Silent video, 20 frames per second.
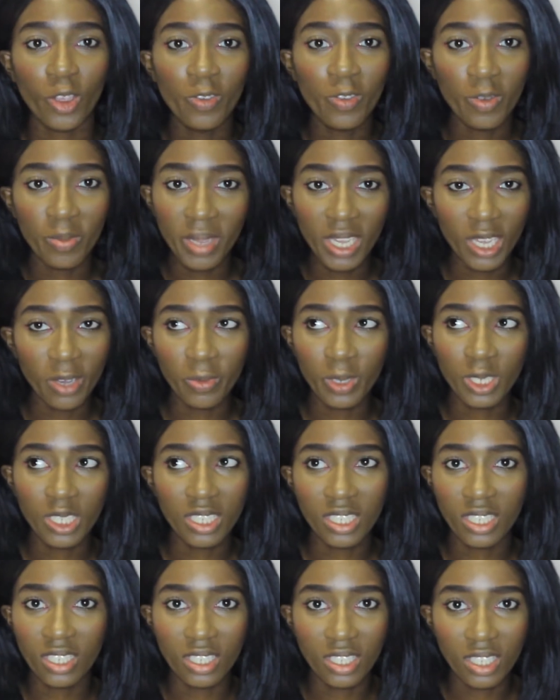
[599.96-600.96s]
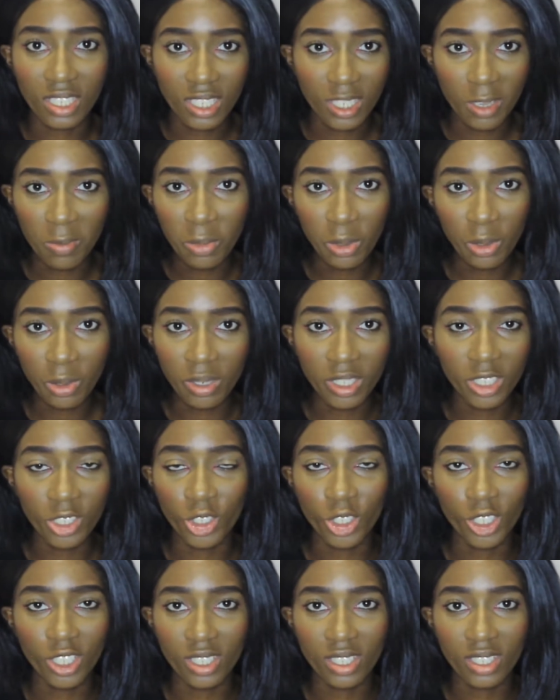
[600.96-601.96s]
for me it wasn't as simple as
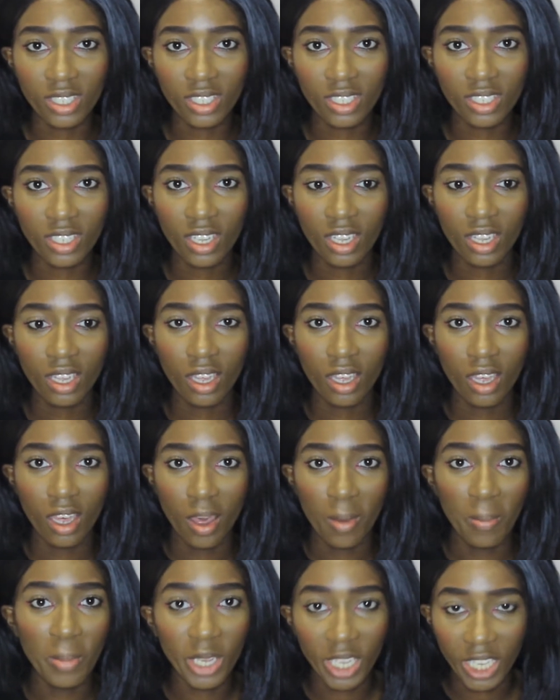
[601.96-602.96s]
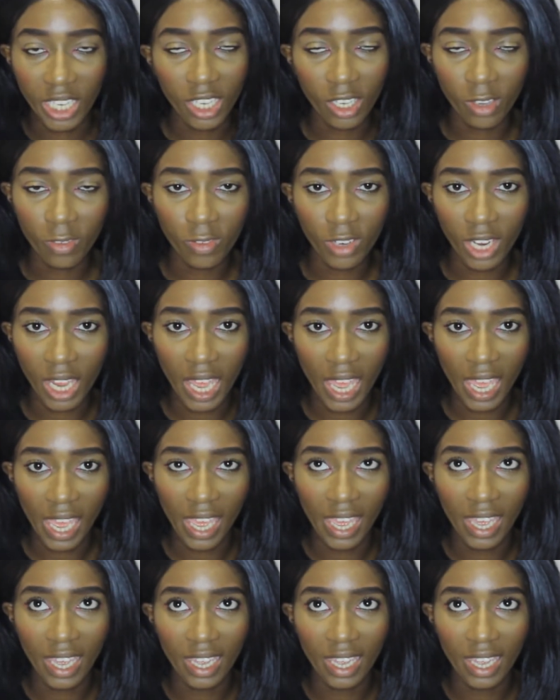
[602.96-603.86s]
just booking a flight